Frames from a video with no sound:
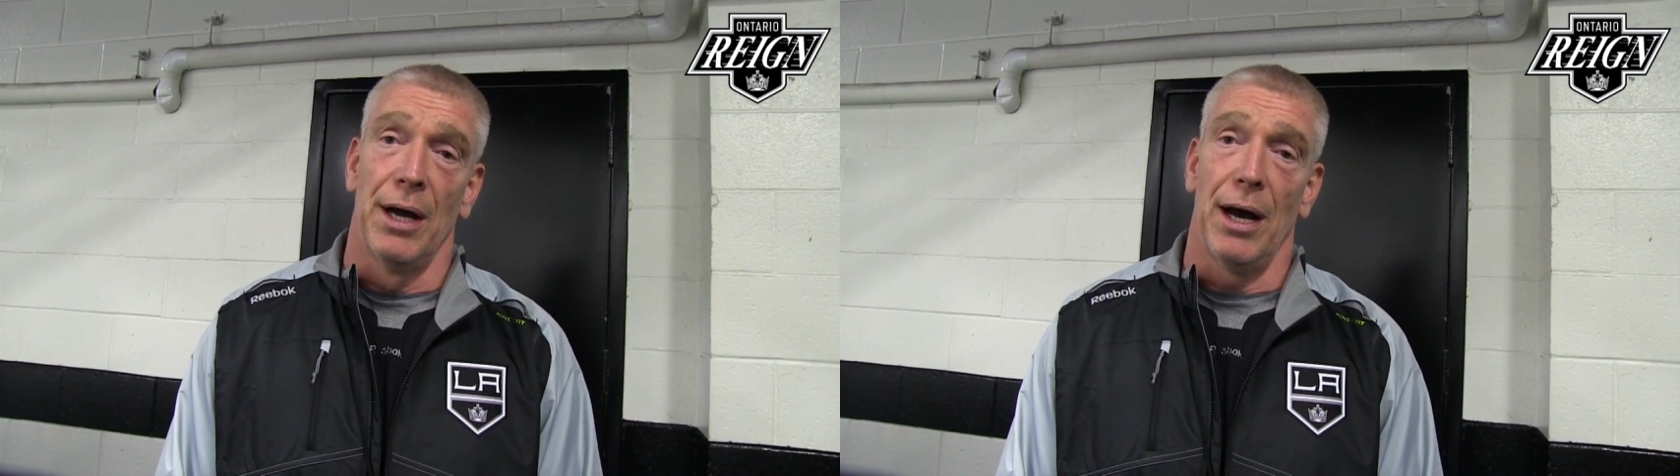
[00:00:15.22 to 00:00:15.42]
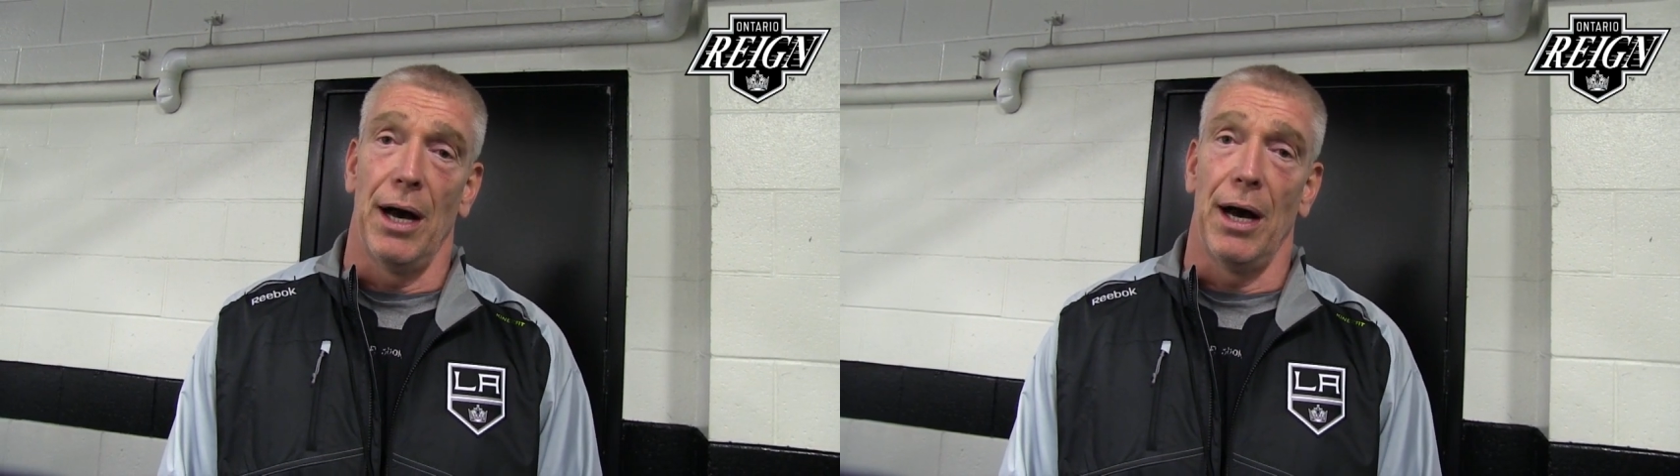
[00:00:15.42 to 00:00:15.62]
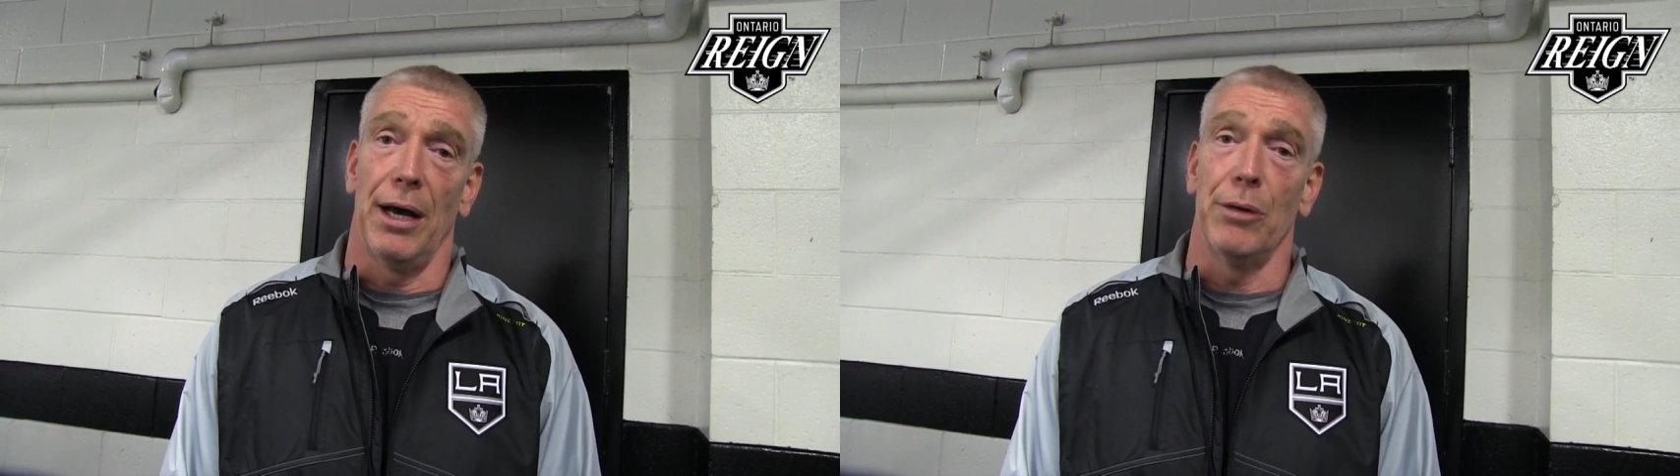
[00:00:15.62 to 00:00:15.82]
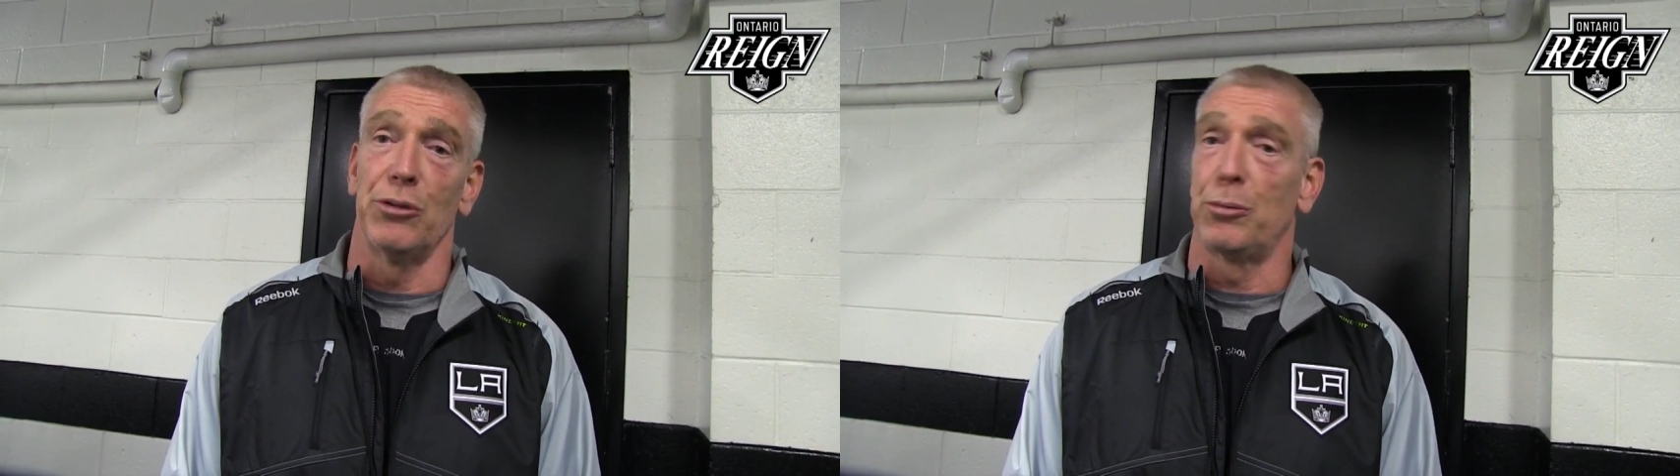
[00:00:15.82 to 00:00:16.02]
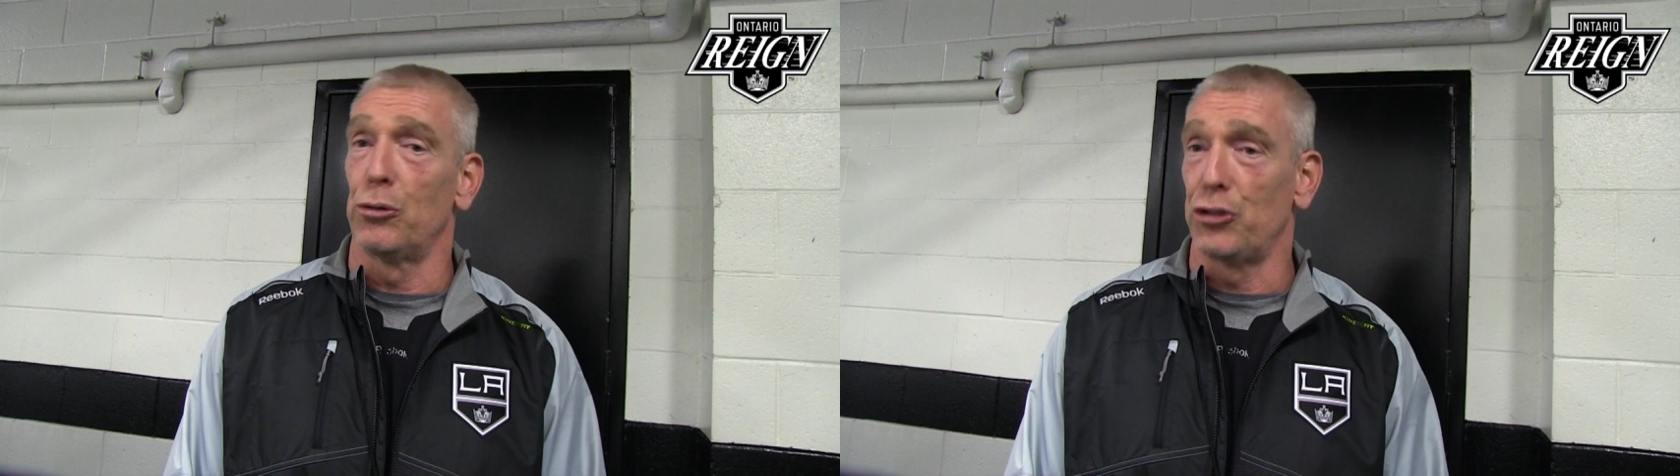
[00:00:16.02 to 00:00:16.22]
uh, it
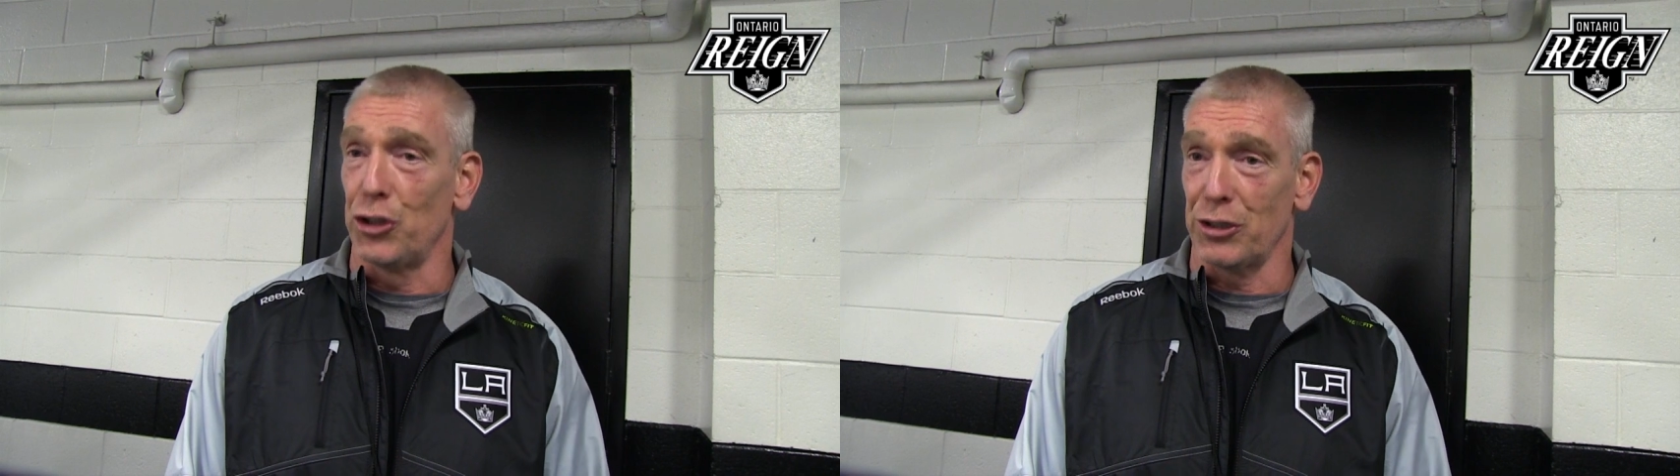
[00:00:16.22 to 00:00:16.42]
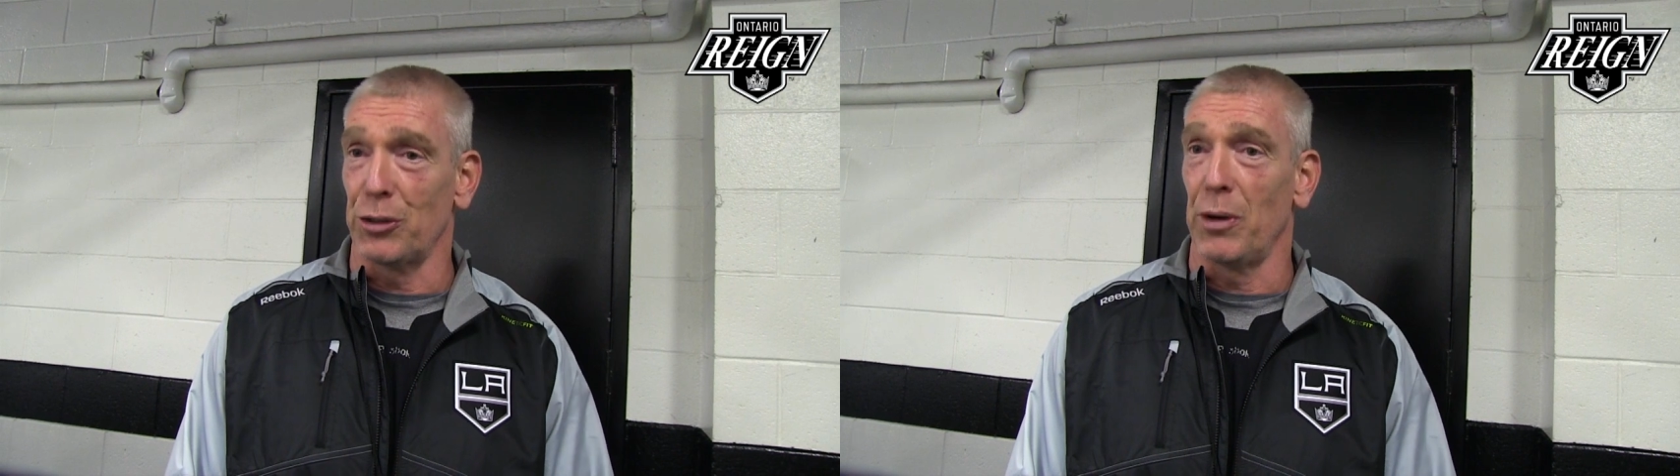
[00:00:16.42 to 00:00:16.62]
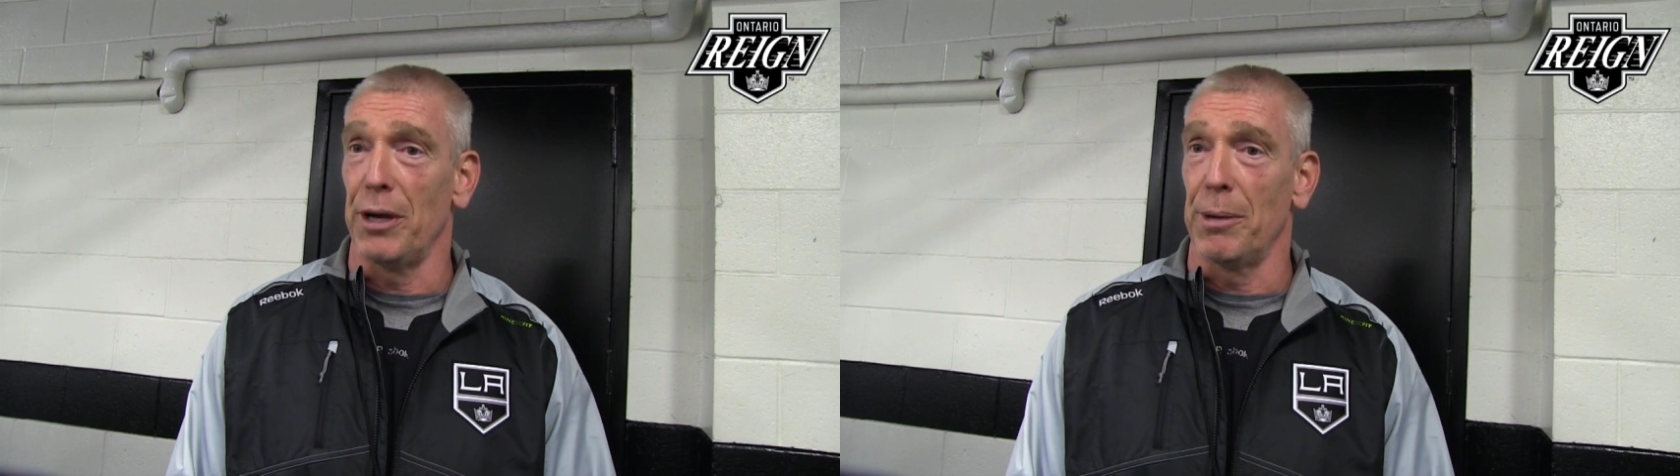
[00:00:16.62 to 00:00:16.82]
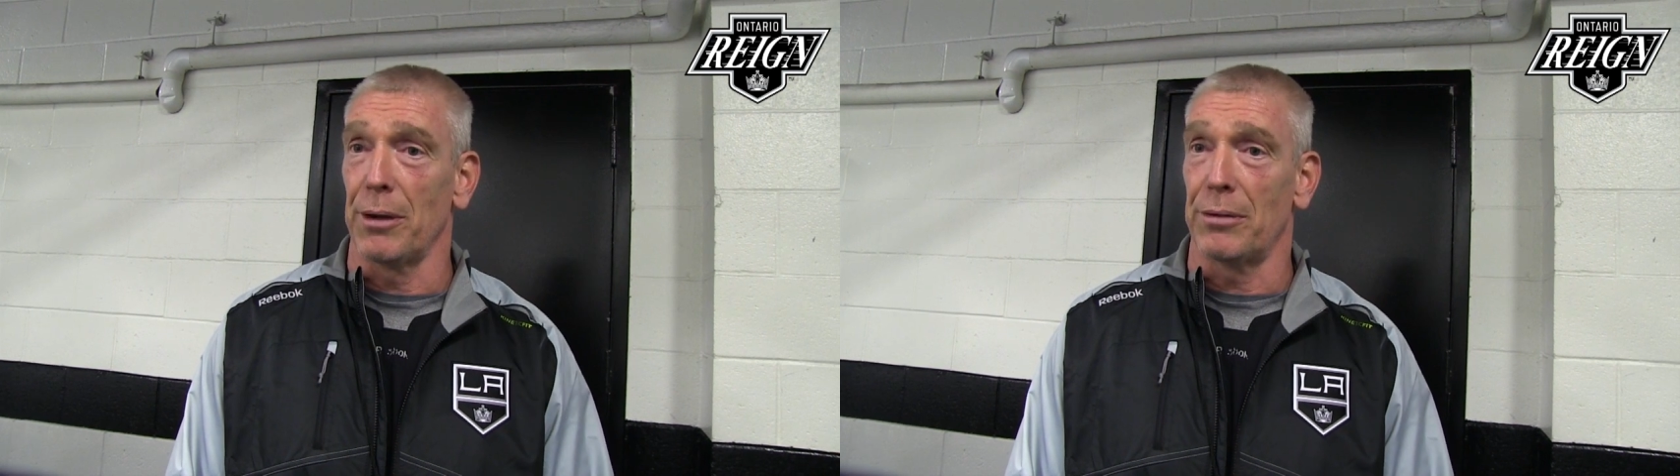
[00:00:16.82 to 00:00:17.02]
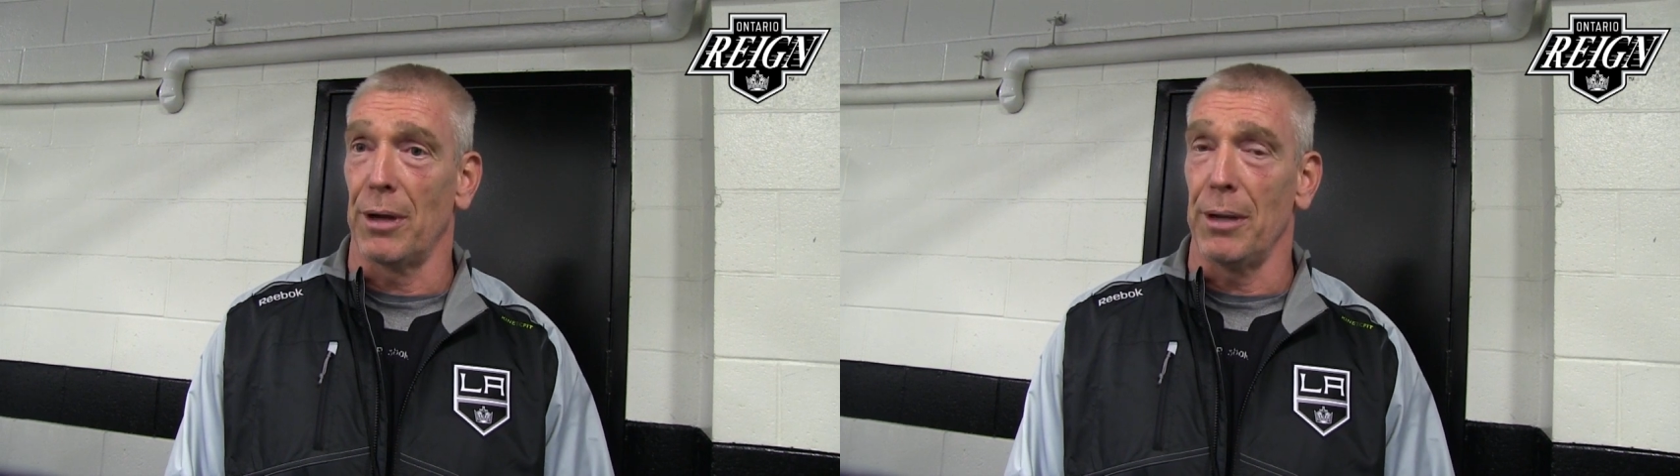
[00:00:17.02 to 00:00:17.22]
was just the right
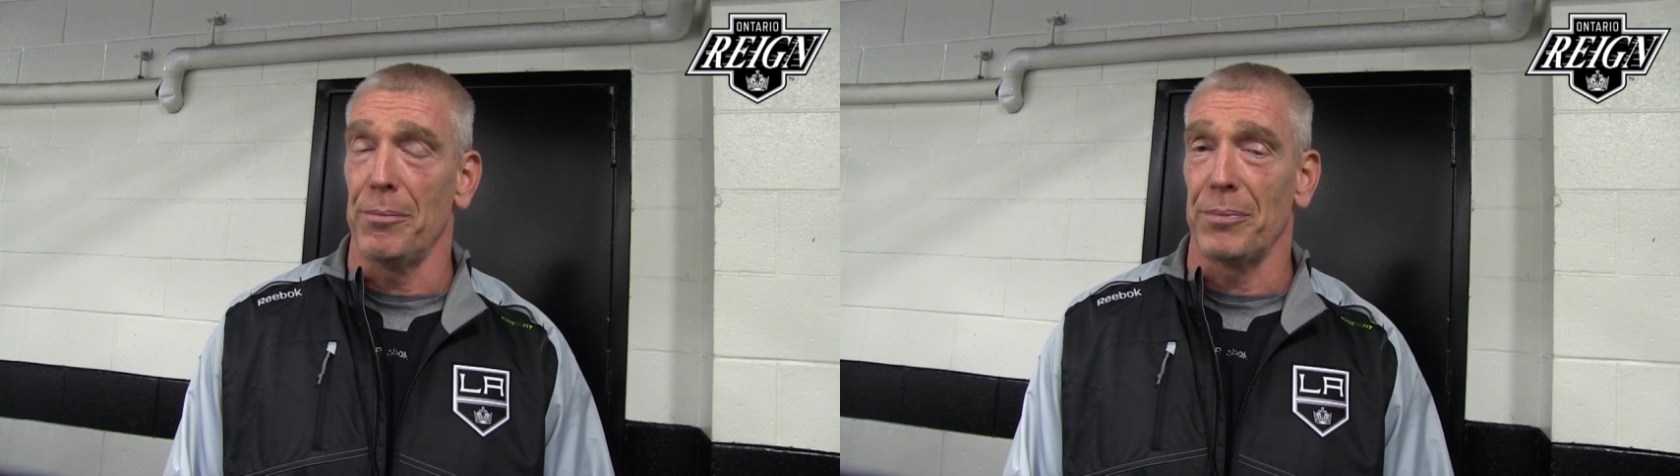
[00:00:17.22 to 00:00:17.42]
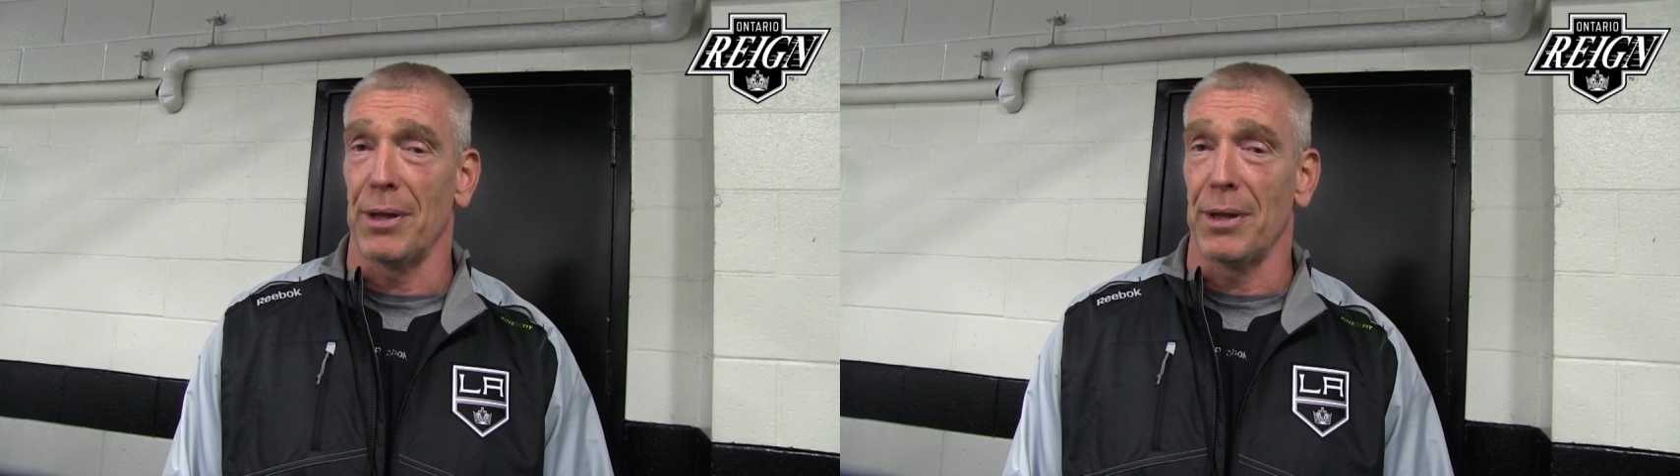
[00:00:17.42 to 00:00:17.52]
amount of time.